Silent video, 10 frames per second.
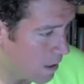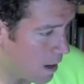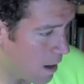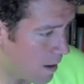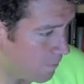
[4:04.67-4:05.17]

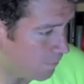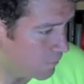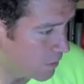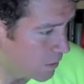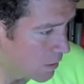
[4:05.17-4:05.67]

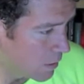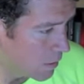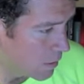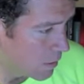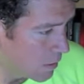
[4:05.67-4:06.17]
Um,
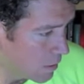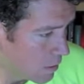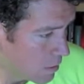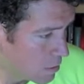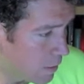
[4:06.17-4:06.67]

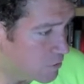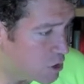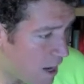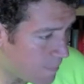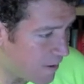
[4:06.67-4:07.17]
a
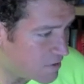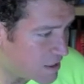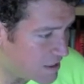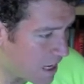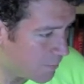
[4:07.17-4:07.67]
champion of
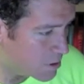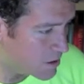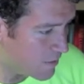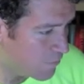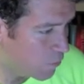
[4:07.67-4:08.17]
sustainable
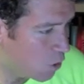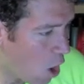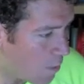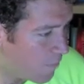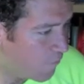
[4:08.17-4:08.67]
seafood
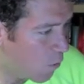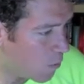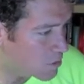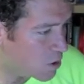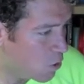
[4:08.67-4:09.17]
long before
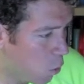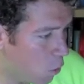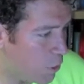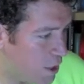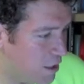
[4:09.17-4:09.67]
it was a
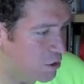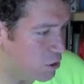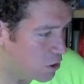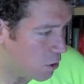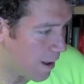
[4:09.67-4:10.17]
cool thing to
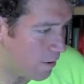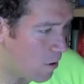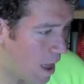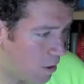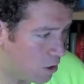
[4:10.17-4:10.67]
do. I don't
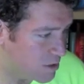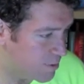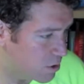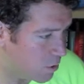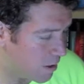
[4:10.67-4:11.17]
know how long he's
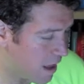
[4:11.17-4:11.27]
been doing it.